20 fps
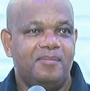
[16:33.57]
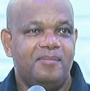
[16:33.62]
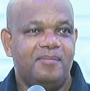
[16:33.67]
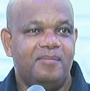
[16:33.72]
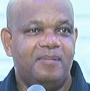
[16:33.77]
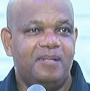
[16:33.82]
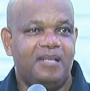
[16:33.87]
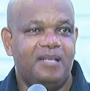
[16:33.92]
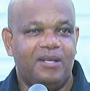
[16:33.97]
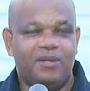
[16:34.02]

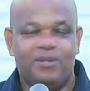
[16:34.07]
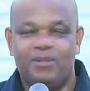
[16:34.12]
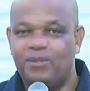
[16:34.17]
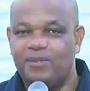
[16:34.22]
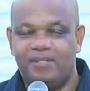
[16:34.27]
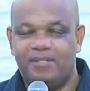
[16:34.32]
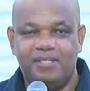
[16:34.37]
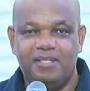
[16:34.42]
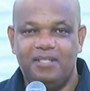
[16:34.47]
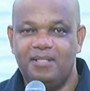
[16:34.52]
I could
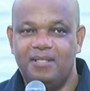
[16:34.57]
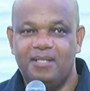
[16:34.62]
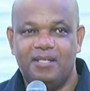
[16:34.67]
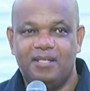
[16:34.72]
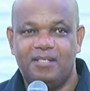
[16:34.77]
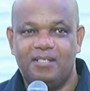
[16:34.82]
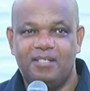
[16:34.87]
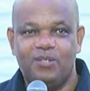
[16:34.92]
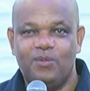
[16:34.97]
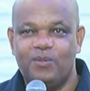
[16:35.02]
see that
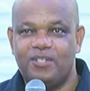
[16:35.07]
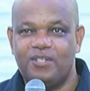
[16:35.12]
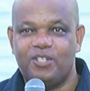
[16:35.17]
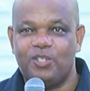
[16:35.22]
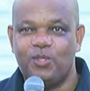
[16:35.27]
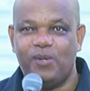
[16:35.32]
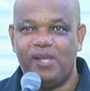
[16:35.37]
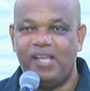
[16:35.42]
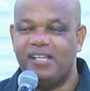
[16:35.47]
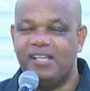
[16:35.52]
she was
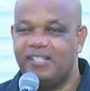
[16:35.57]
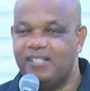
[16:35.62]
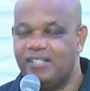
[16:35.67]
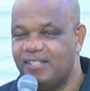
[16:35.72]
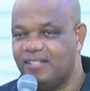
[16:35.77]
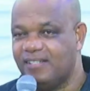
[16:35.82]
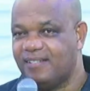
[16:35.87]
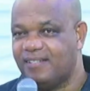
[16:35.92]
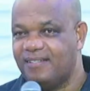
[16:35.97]
too angry.